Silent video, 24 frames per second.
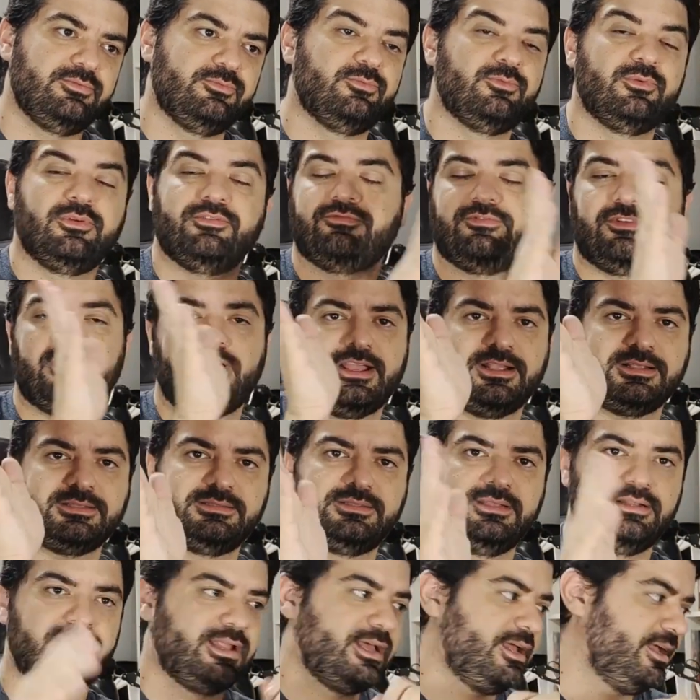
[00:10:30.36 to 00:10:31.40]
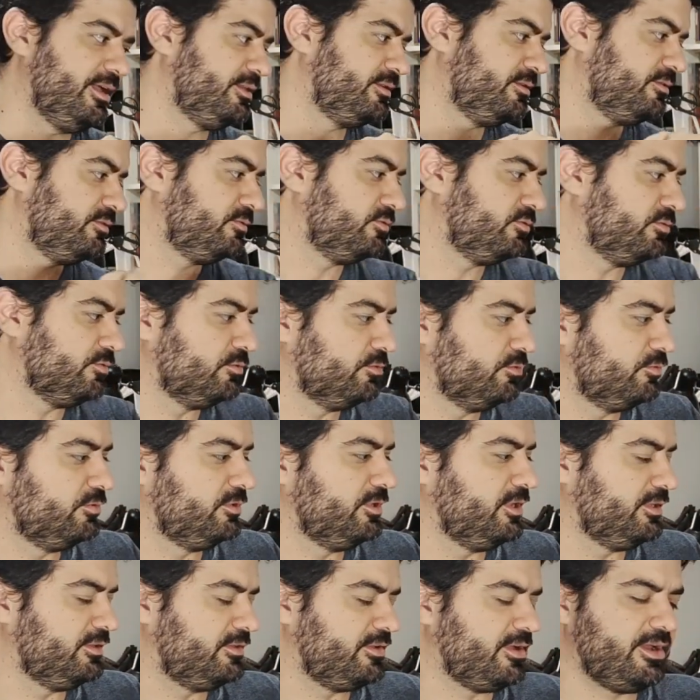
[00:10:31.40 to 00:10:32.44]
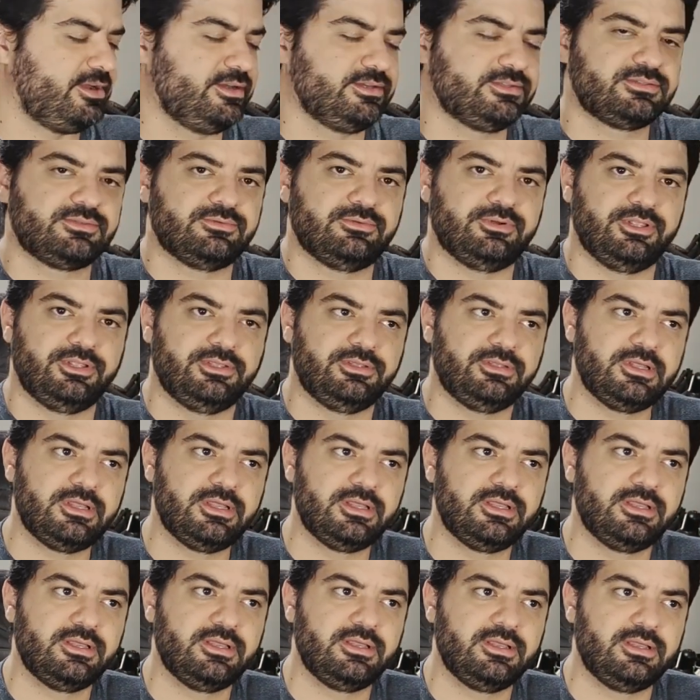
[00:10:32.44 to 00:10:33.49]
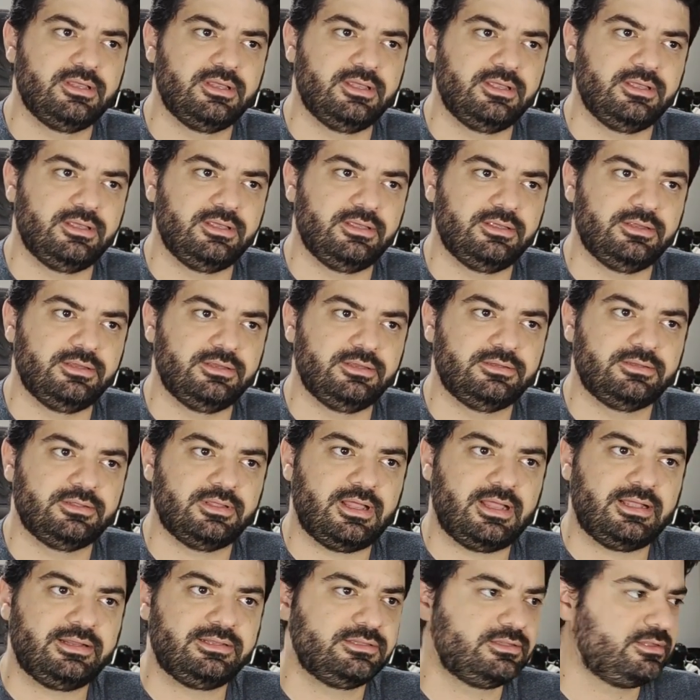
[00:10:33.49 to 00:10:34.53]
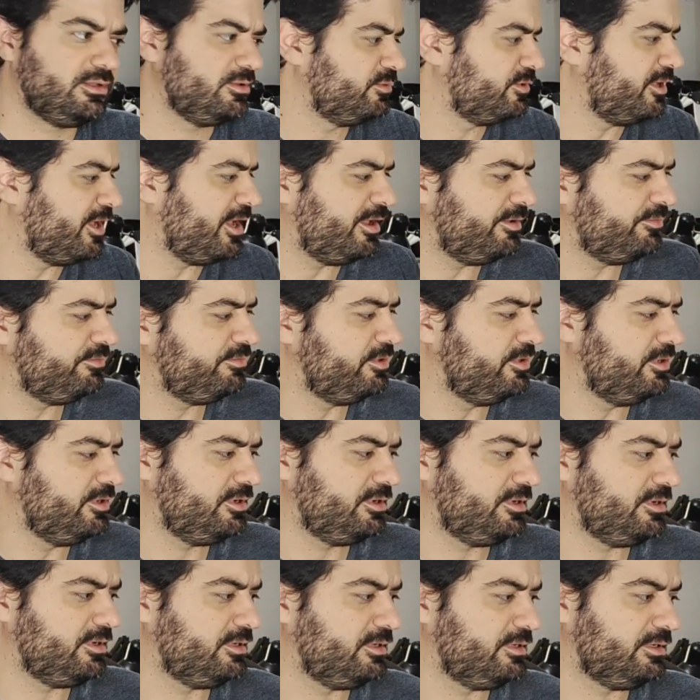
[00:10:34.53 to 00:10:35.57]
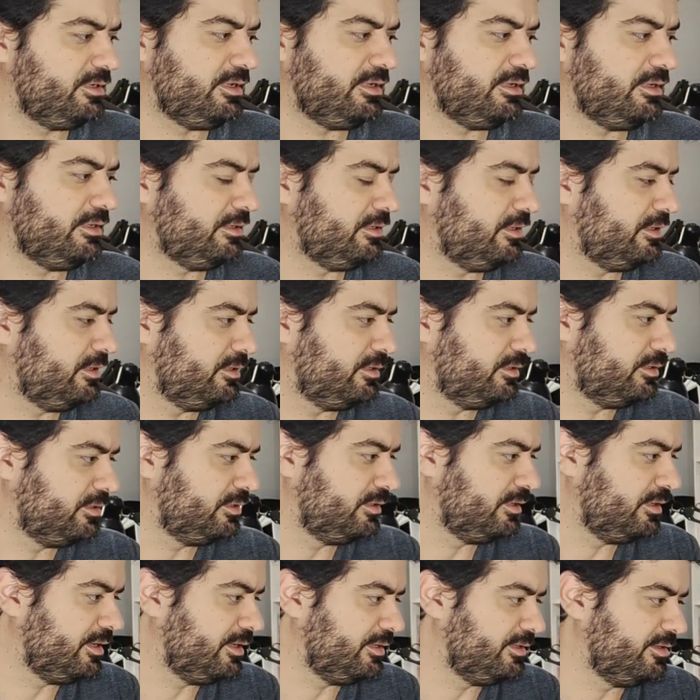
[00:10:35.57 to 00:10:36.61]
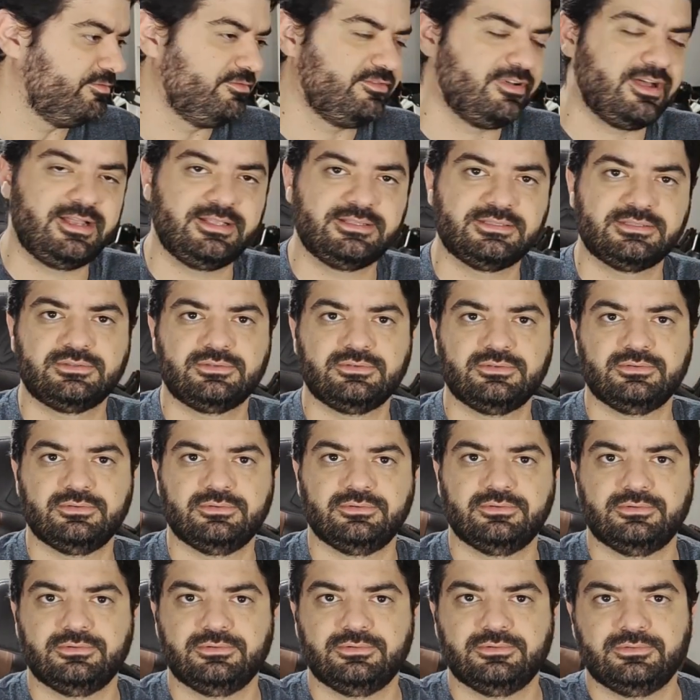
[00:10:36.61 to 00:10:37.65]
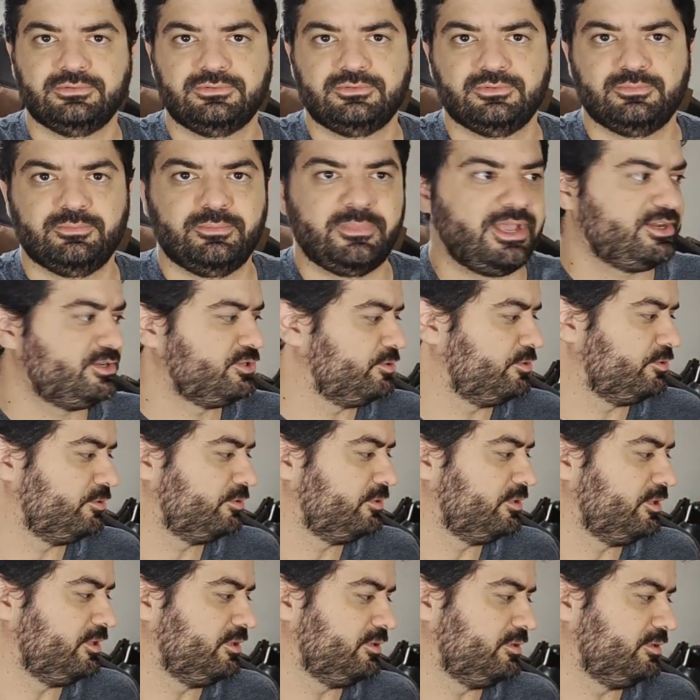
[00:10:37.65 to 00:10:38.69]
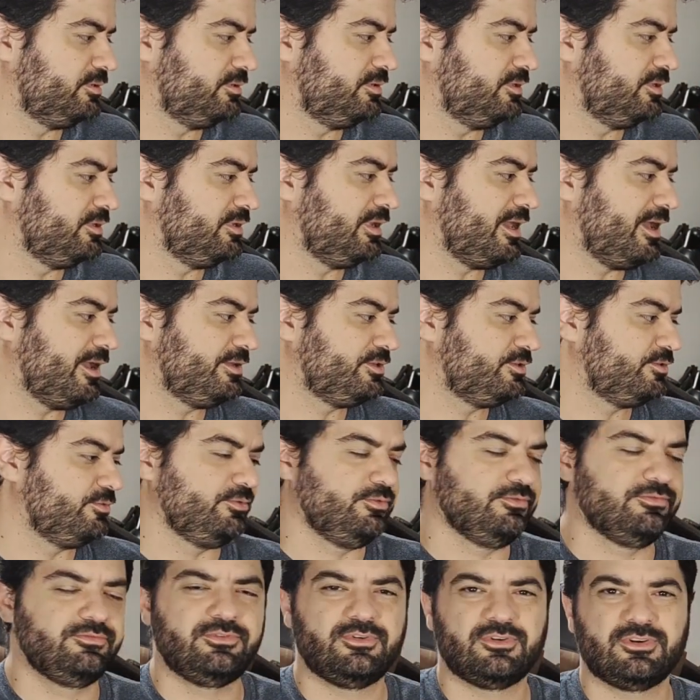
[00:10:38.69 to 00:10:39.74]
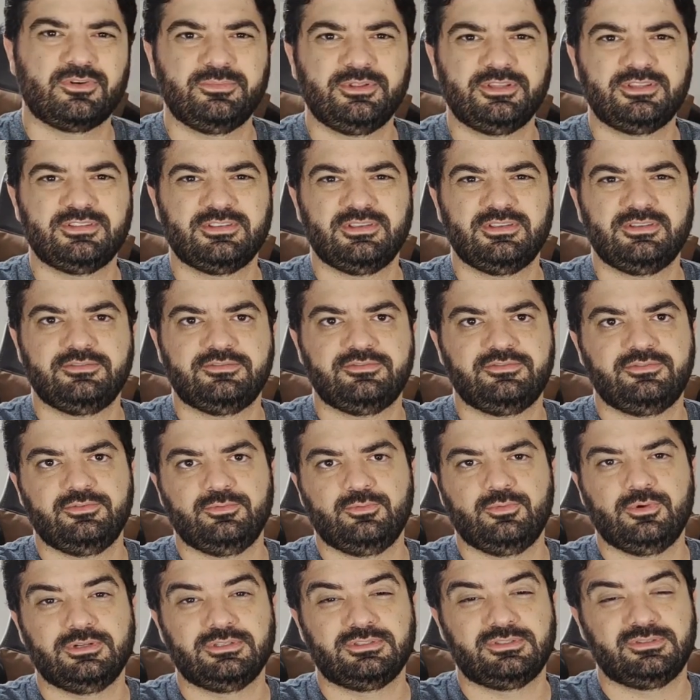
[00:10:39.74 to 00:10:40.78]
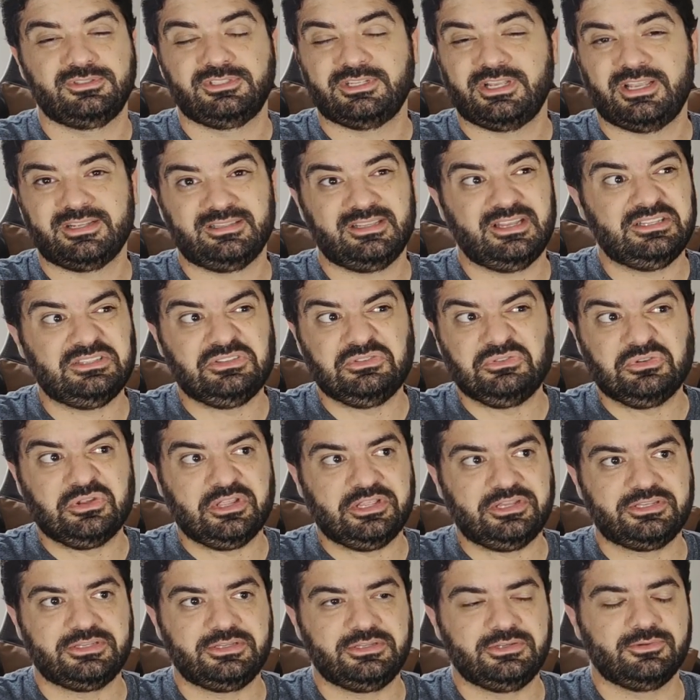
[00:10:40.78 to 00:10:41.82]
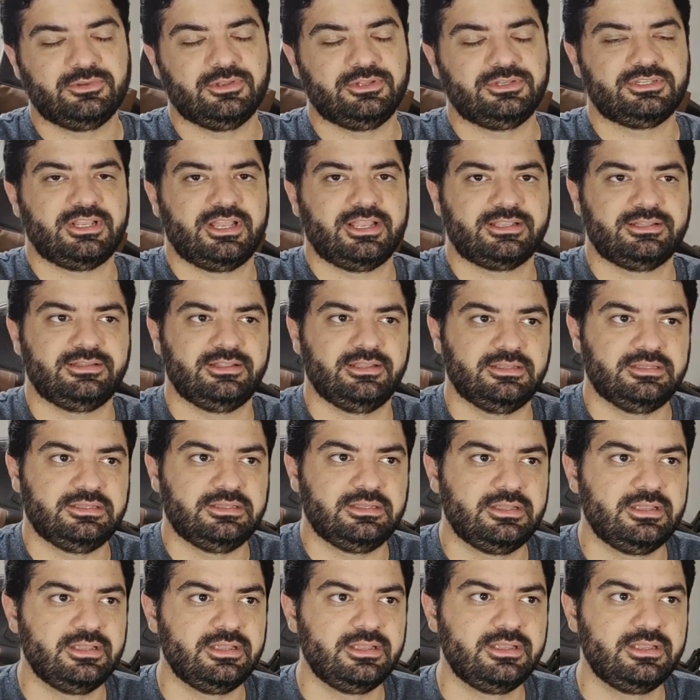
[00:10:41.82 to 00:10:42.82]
reflects the light to the entire screen. And I don't have here a device to measure the light uniformity. If you want to check that, you can check the